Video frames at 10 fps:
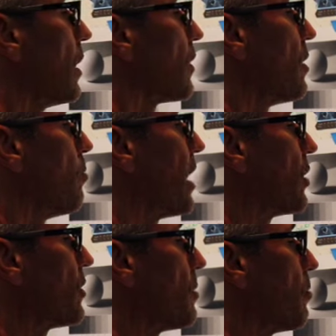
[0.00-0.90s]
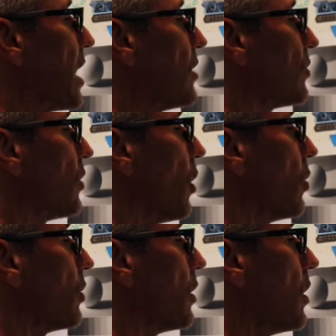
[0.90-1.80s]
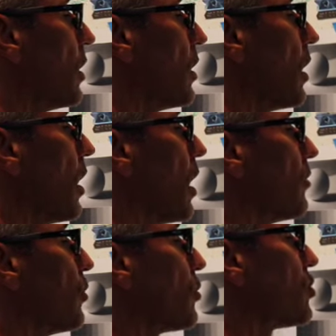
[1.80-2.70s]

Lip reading: The better the base coat of your